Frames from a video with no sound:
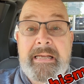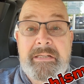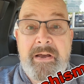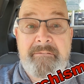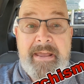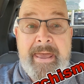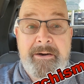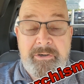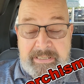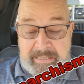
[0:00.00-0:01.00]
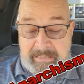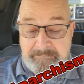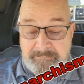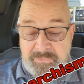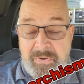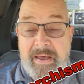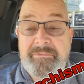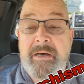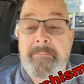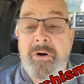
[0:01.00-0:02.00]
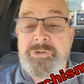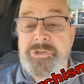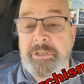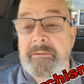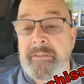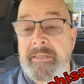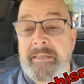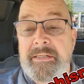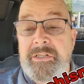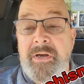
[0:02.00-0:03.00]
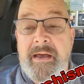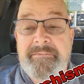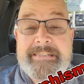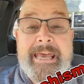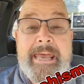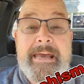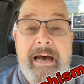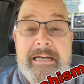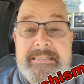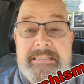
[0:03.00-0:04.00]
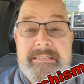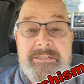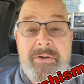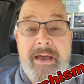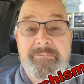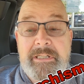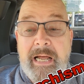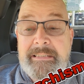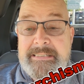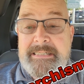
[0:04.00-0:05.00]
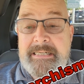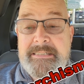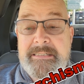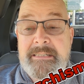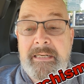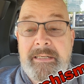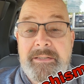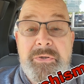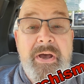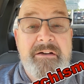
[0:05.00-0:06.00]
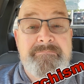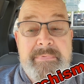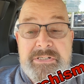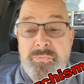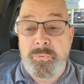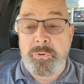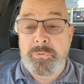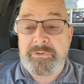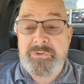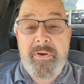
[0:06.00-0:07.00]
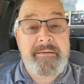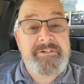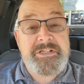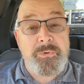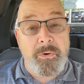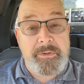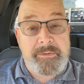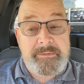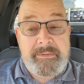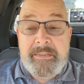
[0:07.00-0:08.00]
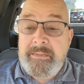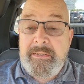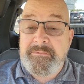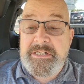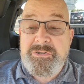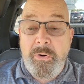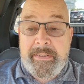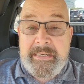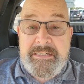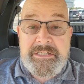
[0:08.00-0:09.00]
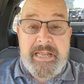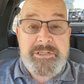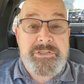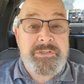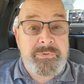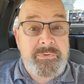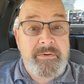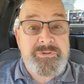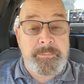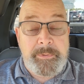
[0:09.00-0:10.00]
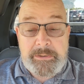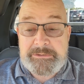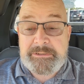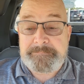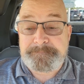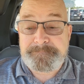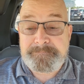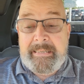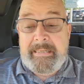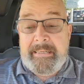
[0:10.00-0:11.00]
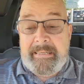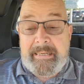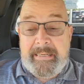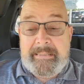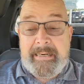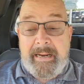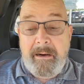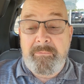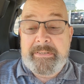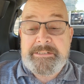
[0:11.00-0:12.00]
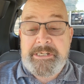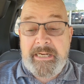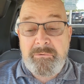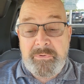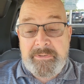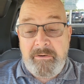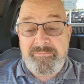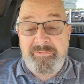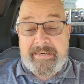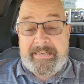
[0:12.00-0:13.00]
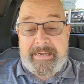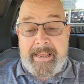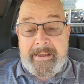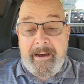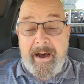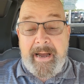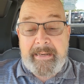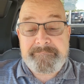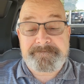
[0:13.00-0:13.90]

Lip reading: You have anarchy, you have commotion, you have chaos, you have lawlessness, you have misrule, you have disorder, you have disorganization, you have tumult. And now we checked with our friendly AI.